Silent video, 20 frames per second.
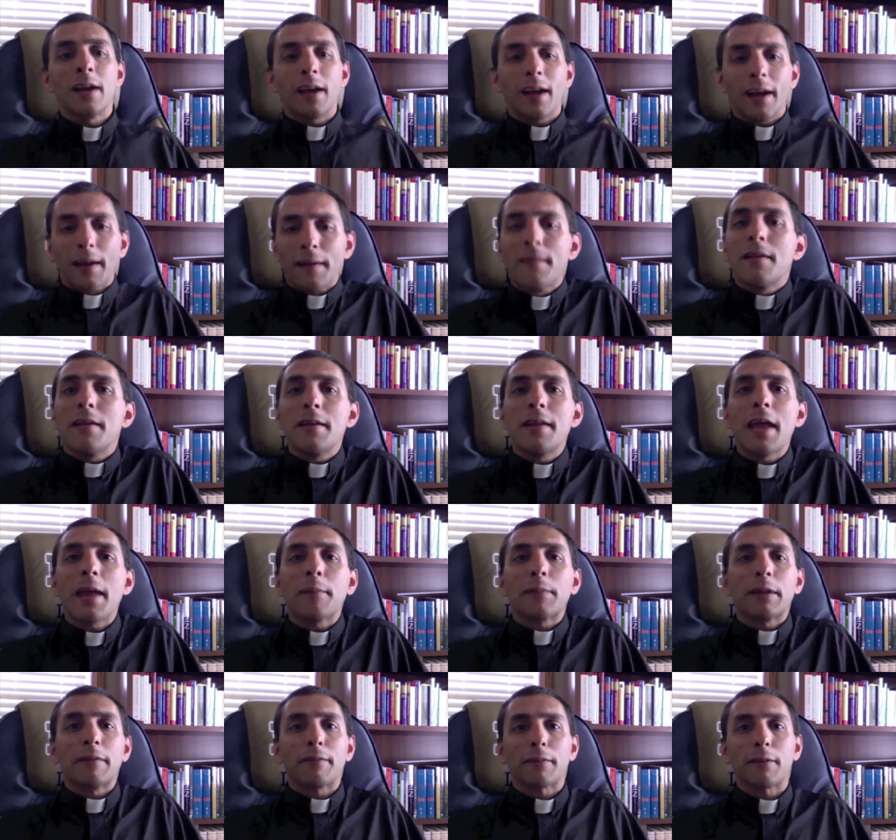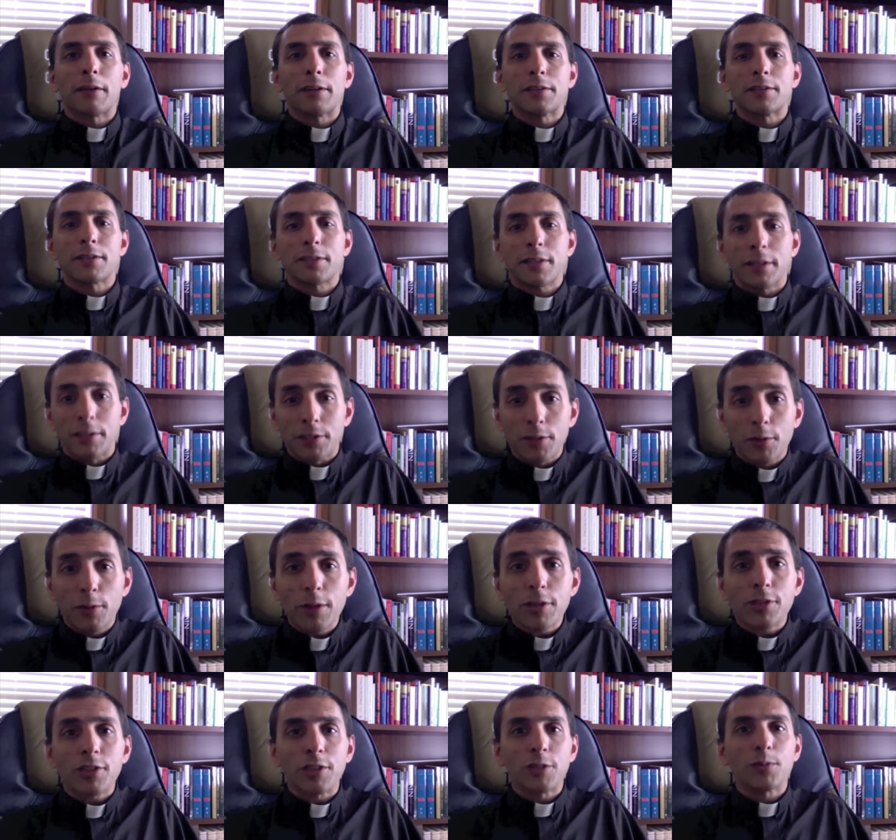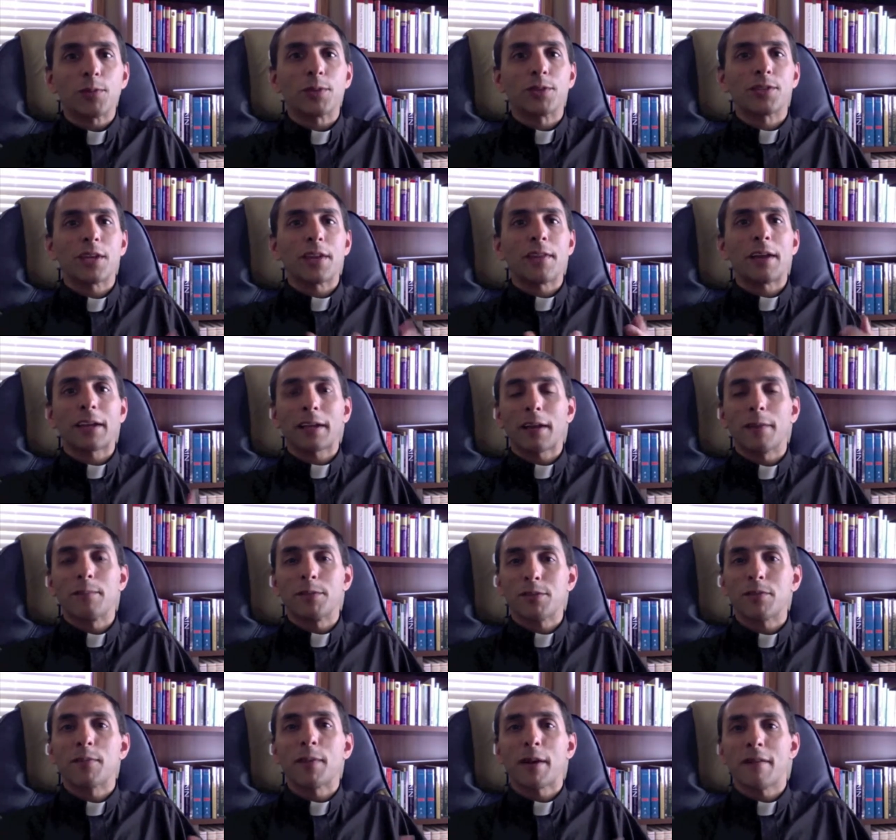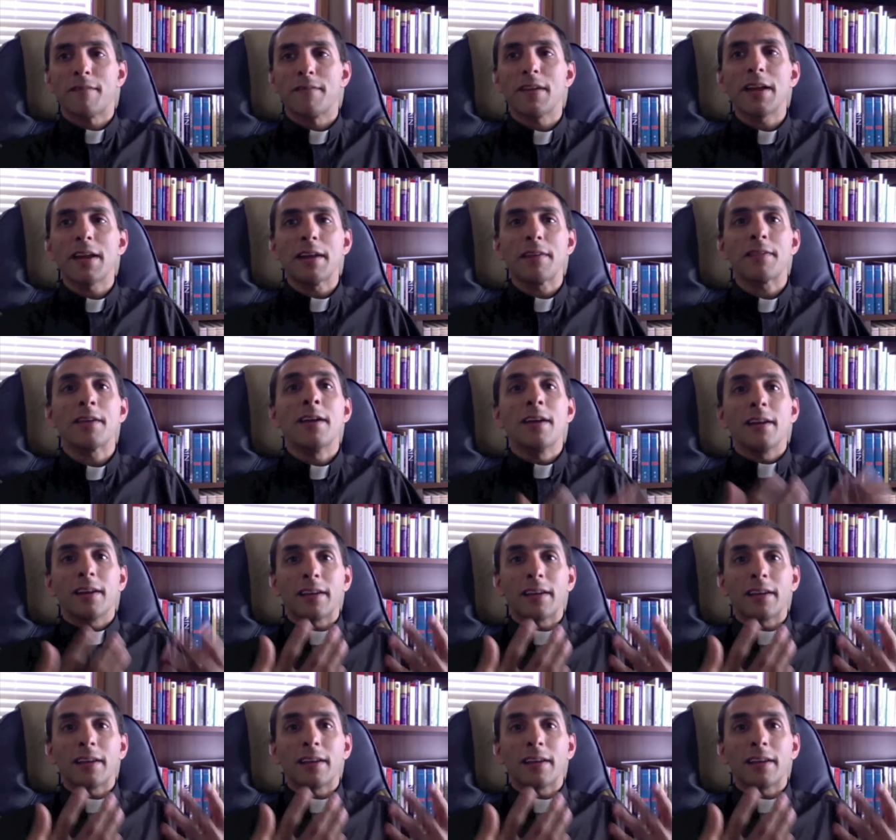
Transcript: And namely, for us as Christians, we'll say that comes from our faith.